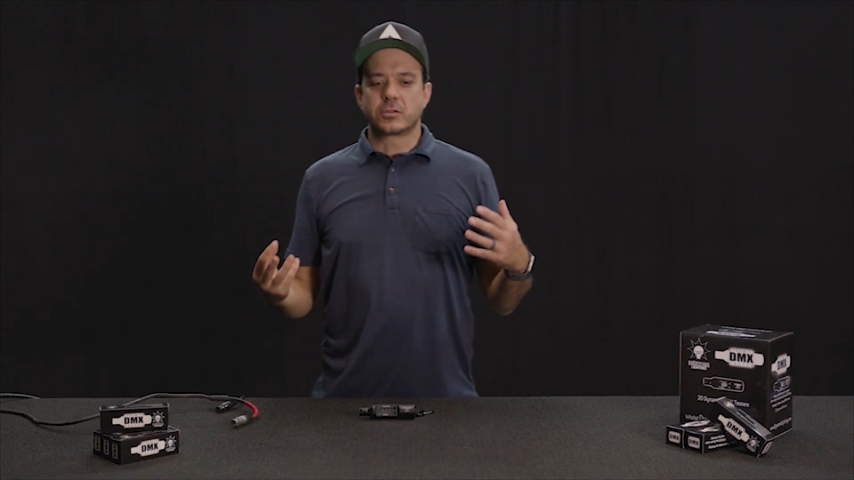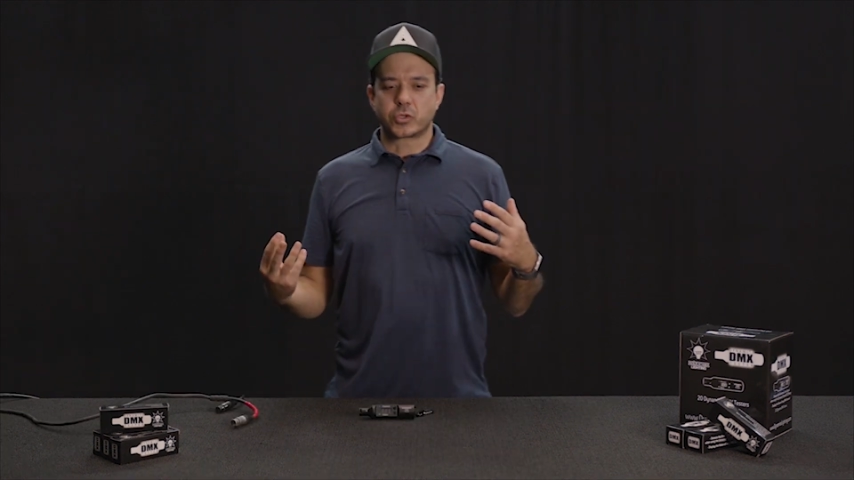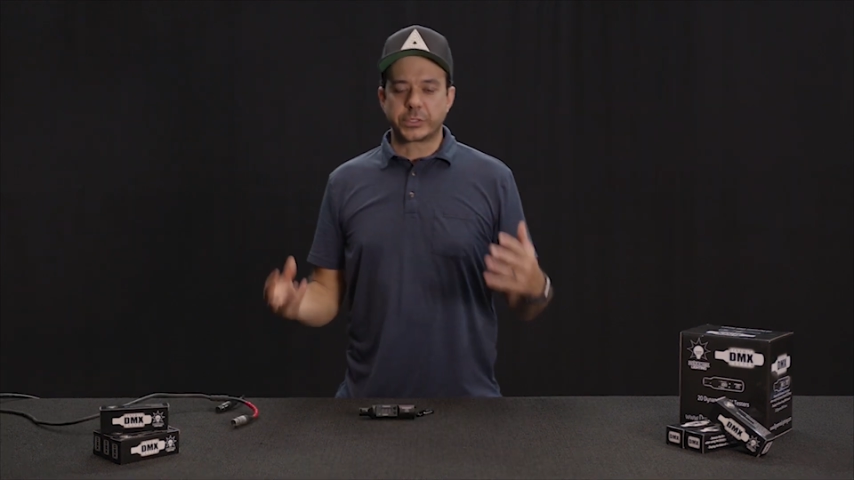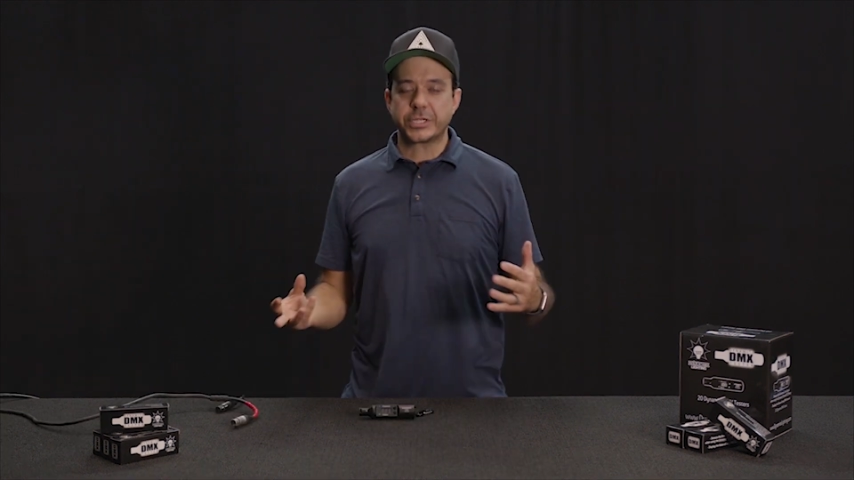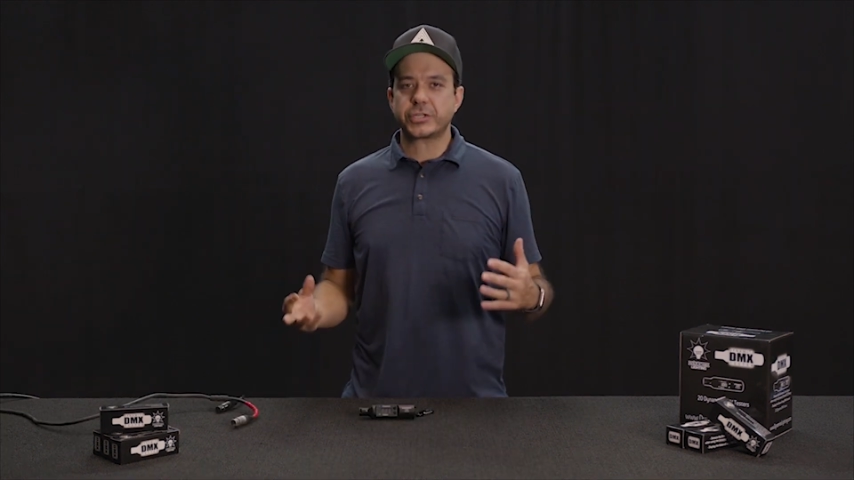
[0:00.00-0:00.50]

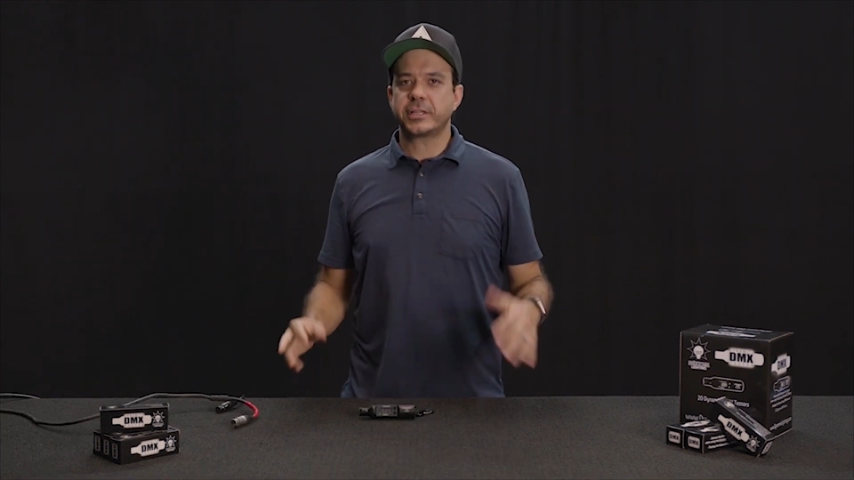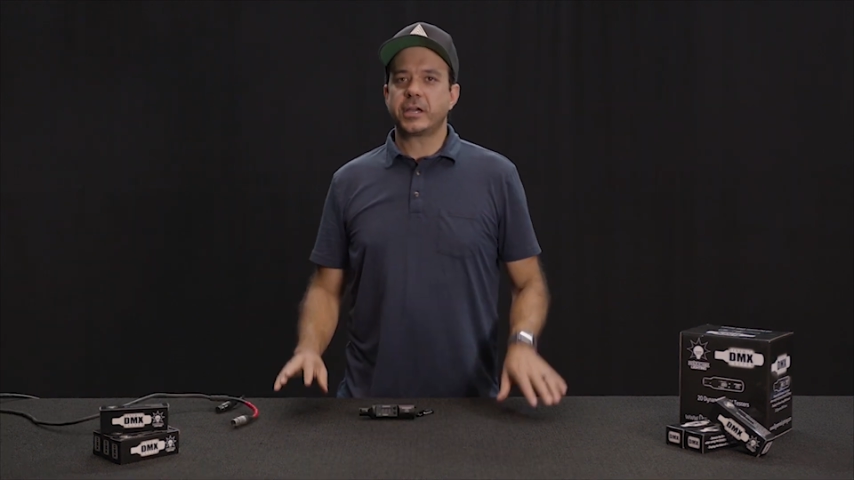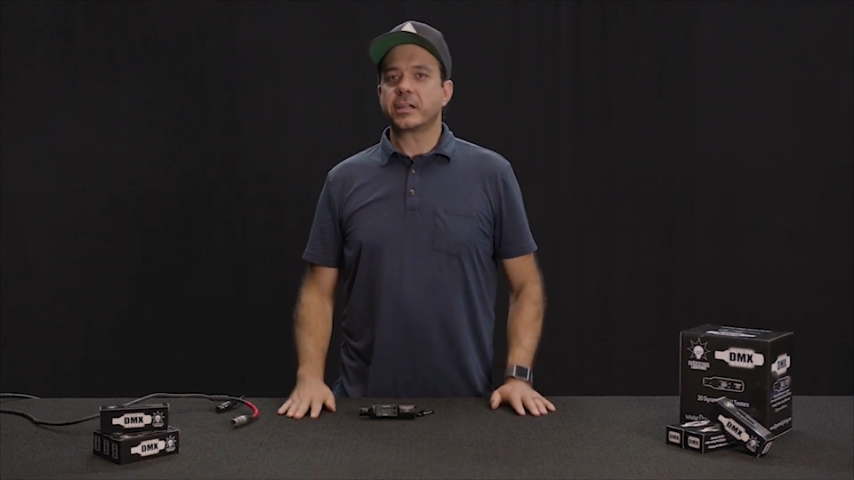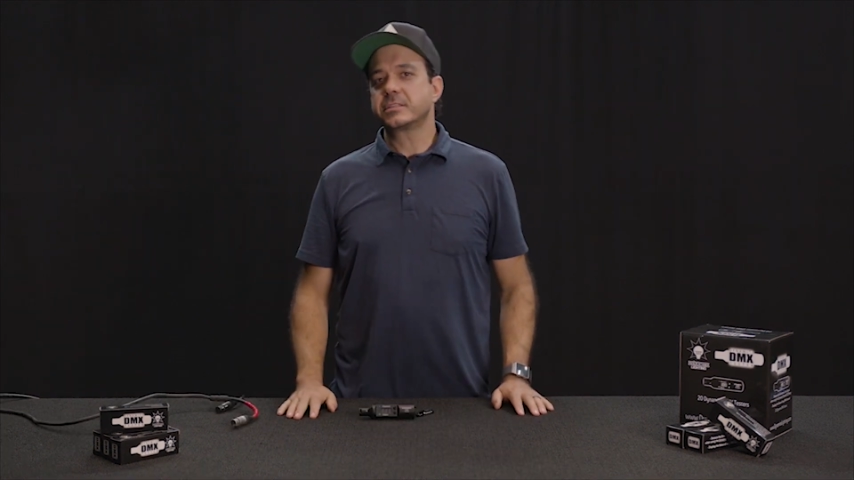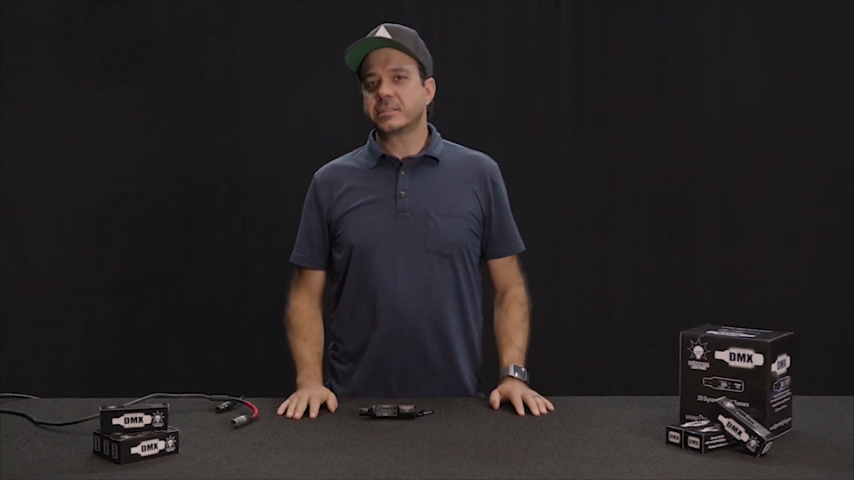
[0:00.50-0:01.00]
Traditionally
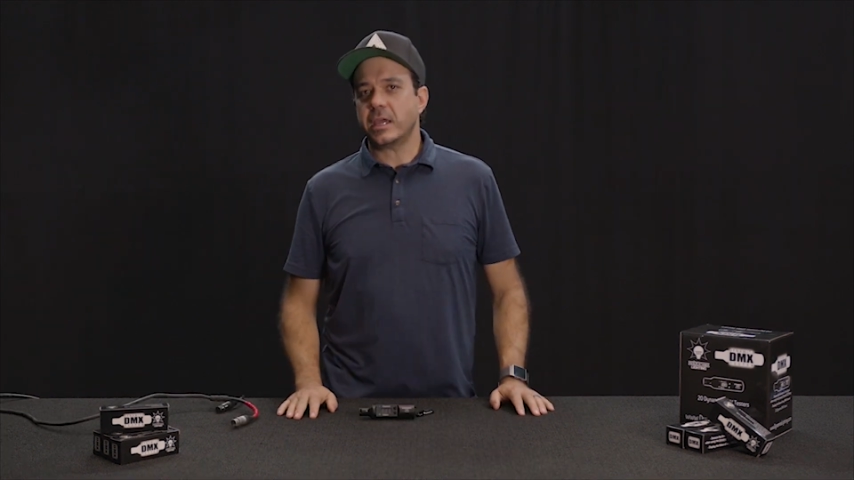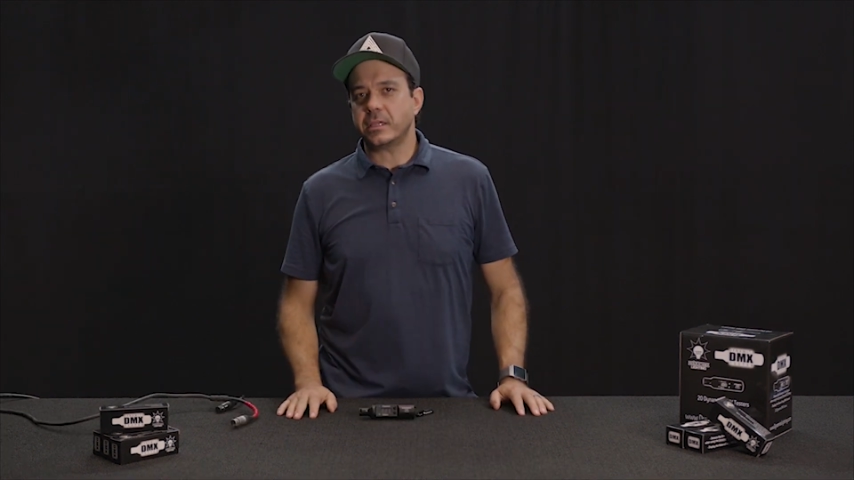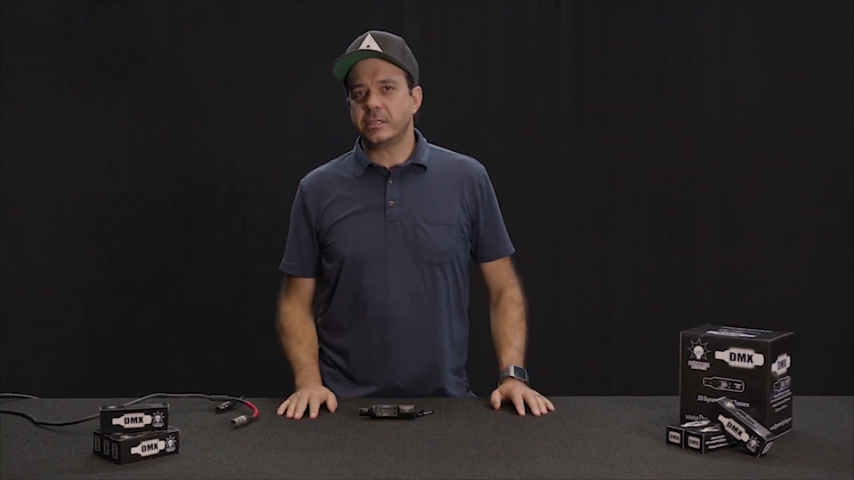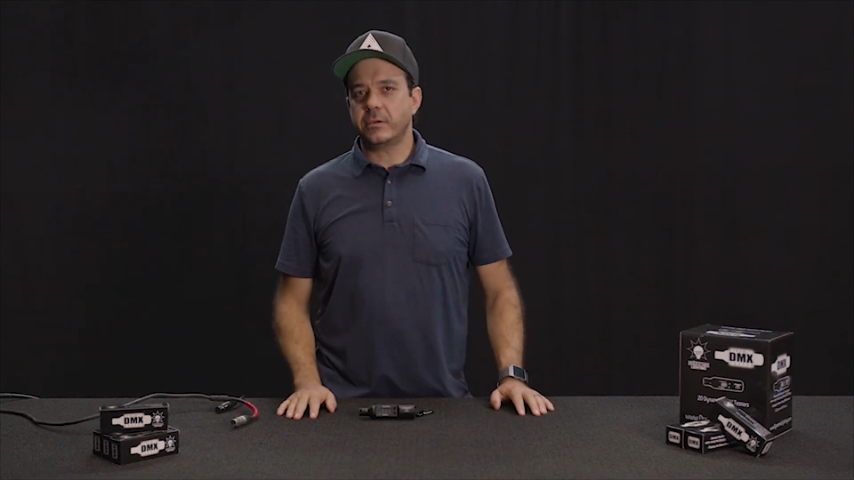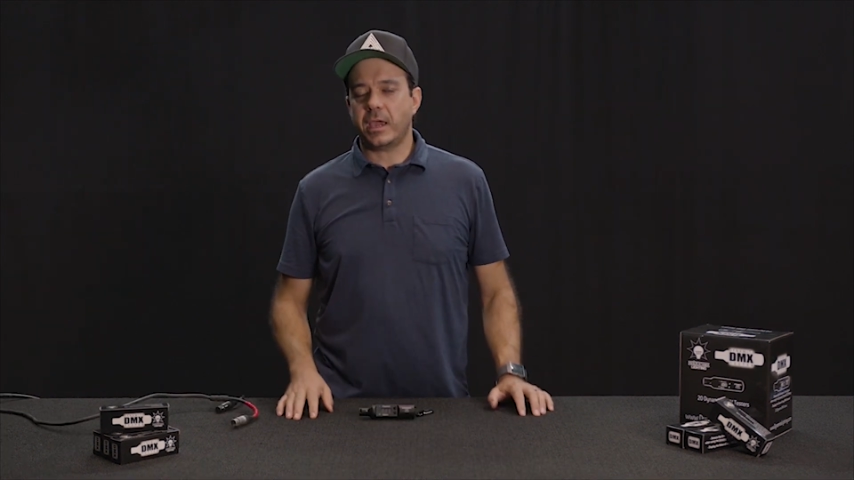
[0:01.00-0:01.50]
on a set,
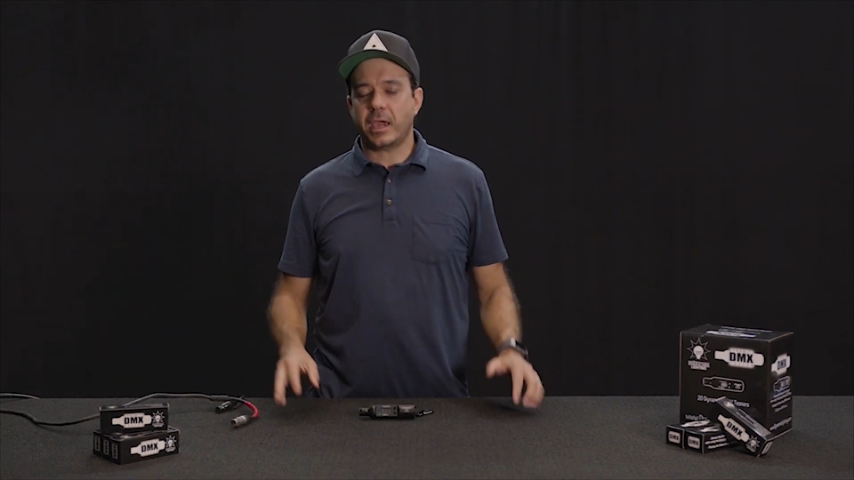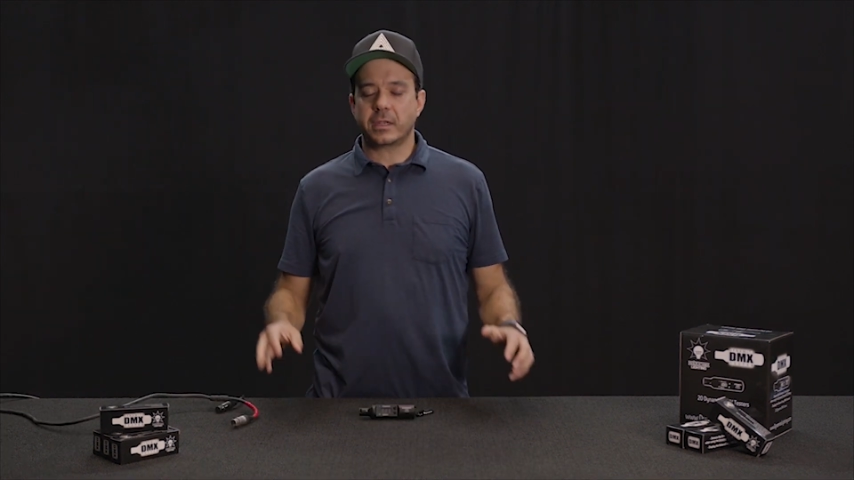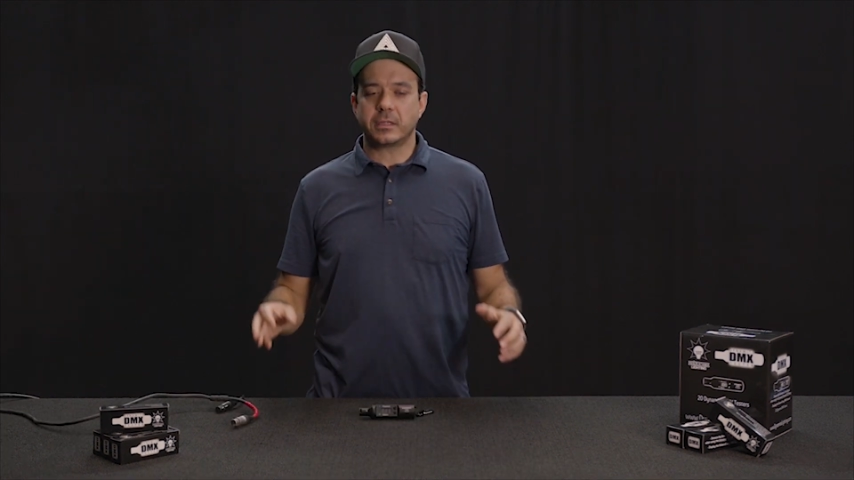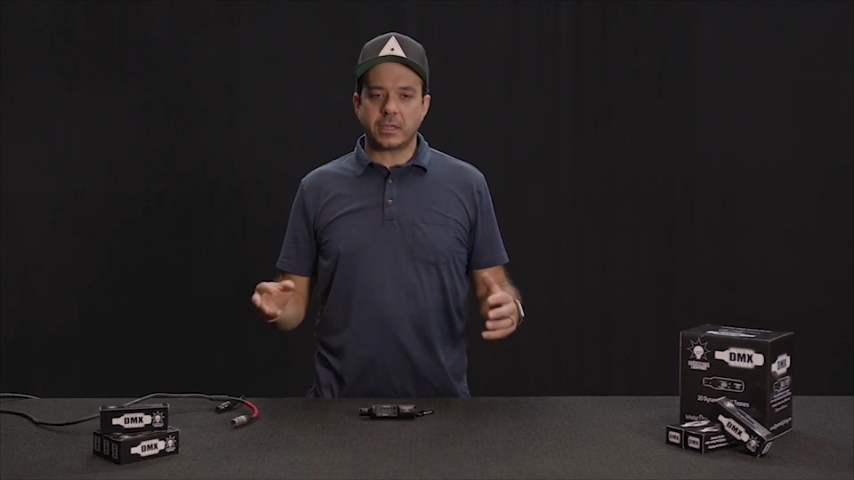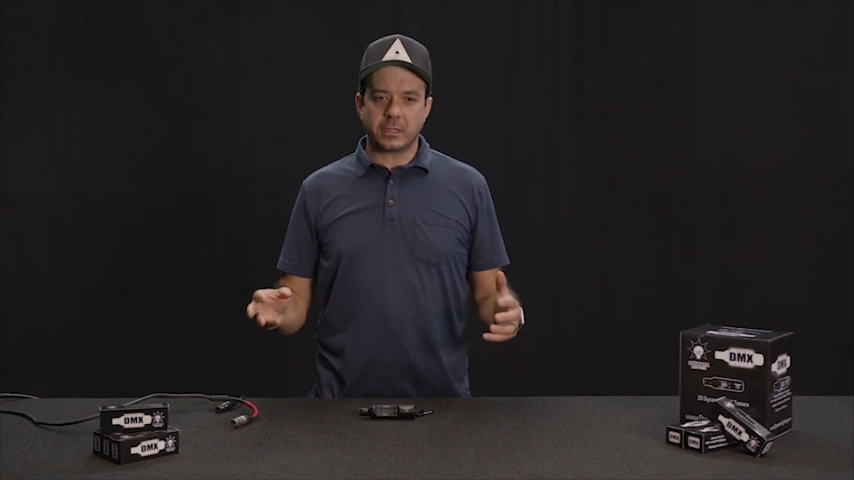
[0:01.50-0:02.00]
you
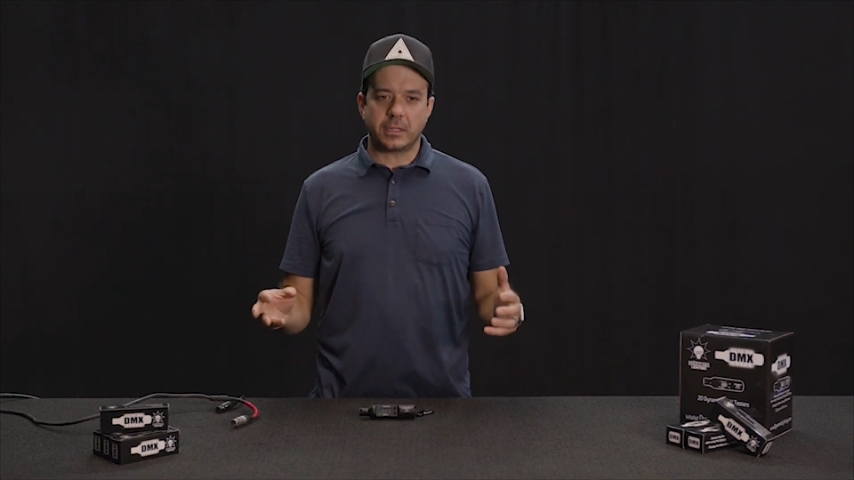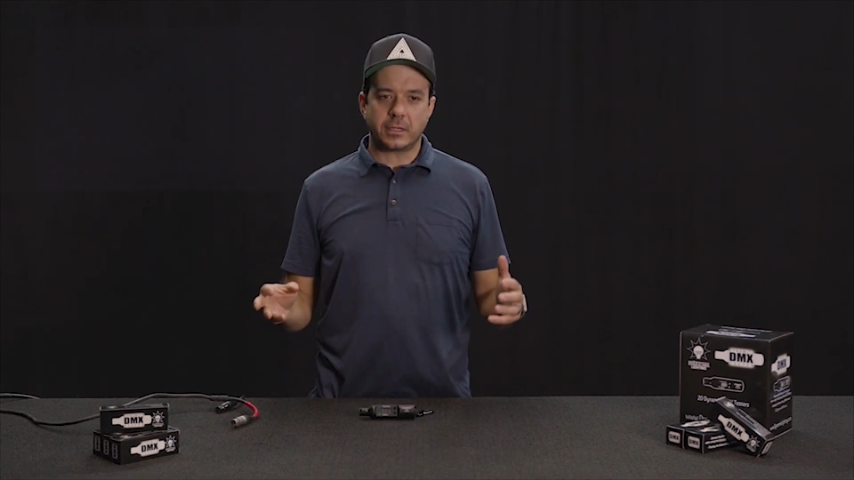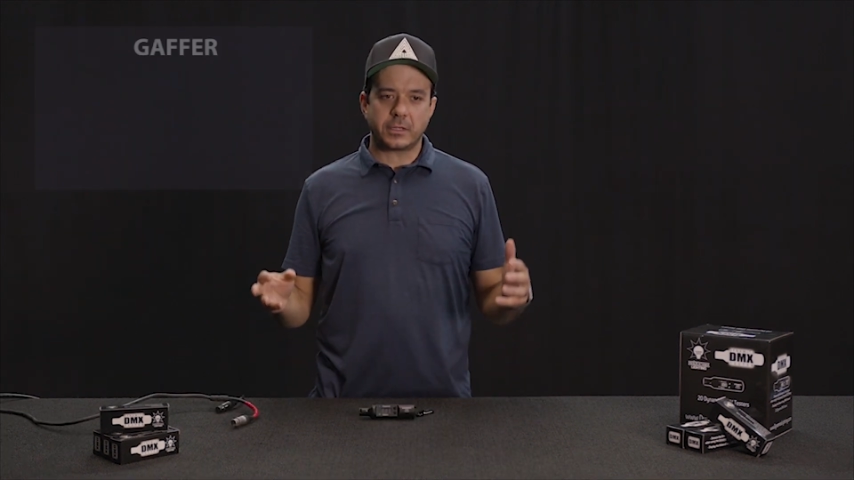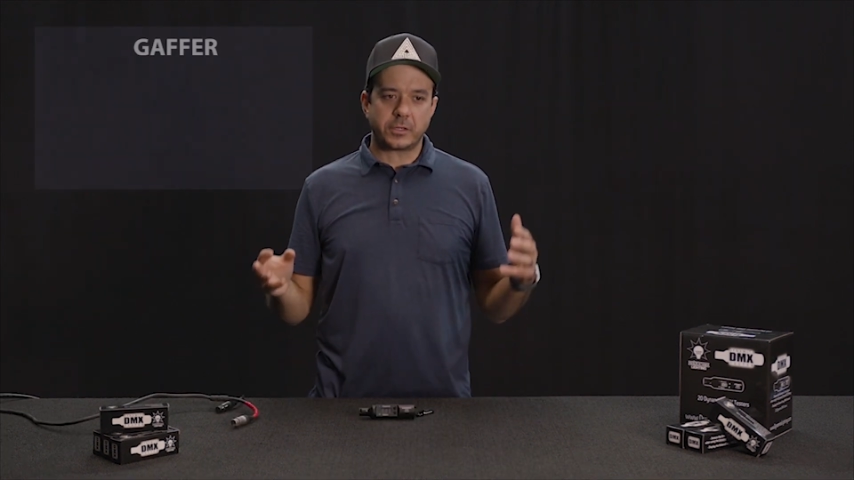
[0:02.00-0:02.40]
had uh,